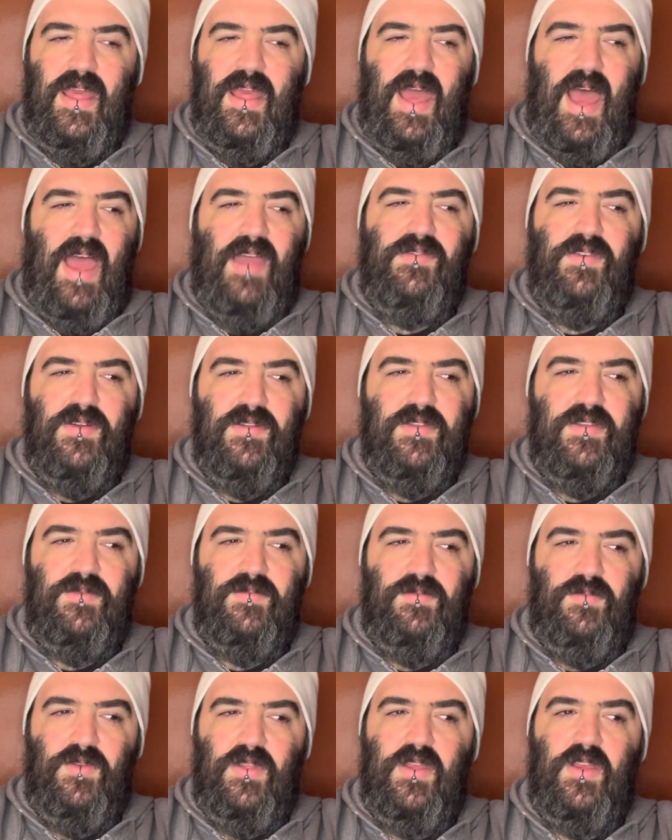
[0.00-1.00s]
I've heard
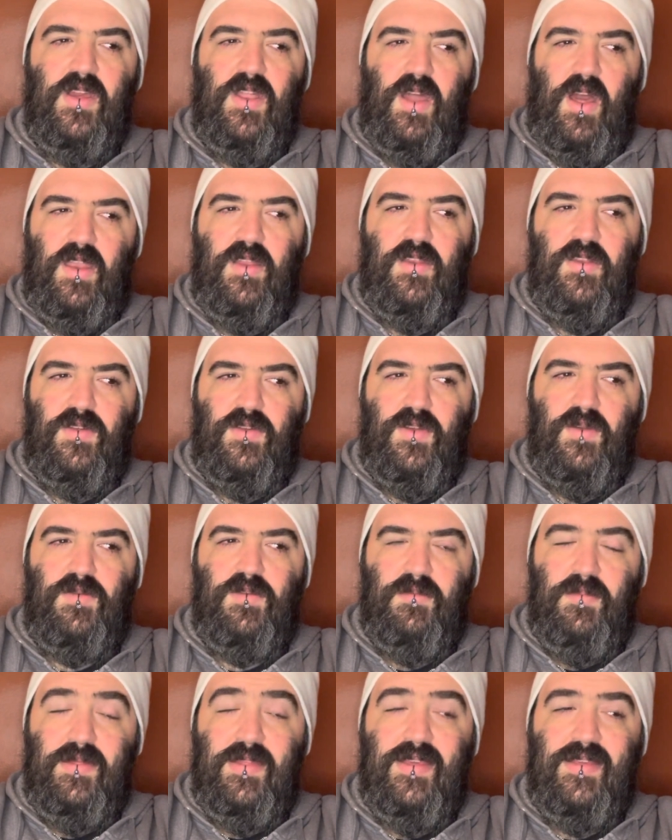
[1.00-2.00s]
some really good audio
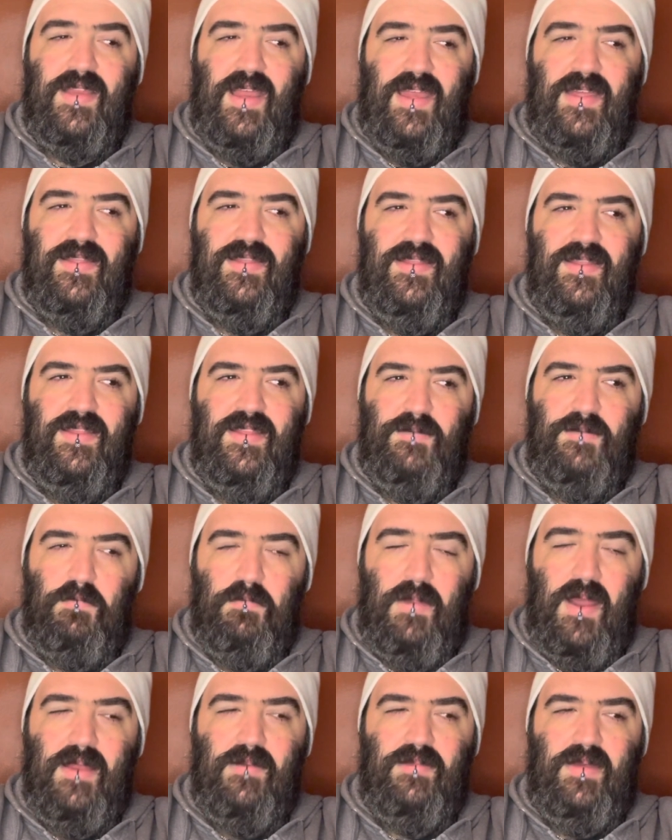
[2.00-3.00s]
description, but this
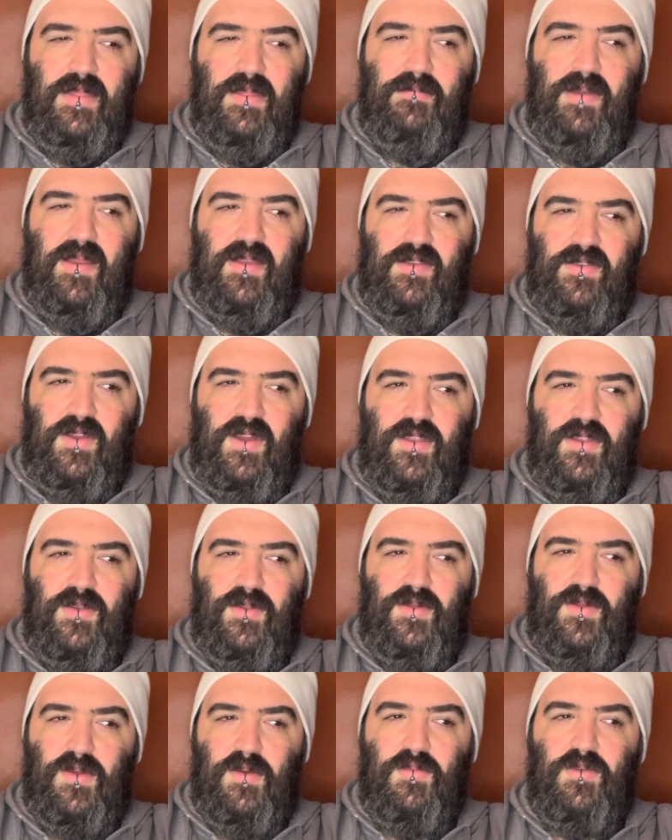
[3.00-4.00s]
might be the best audio
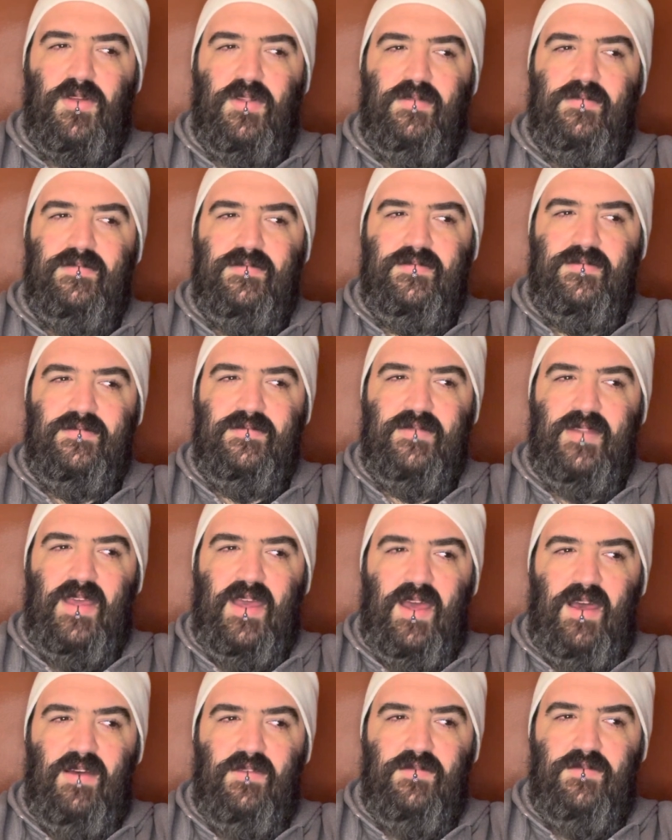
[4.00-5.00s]
description
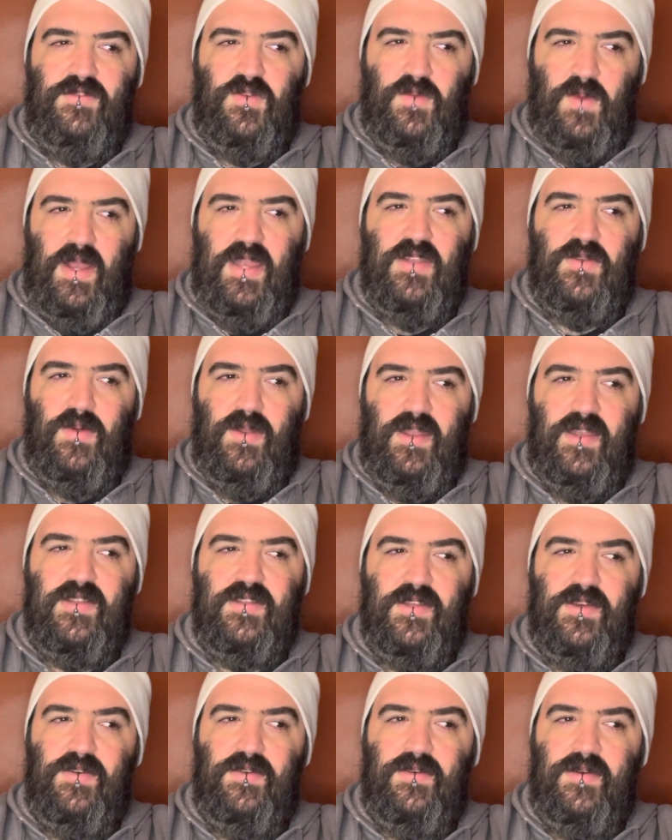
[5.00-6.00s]
of 2022.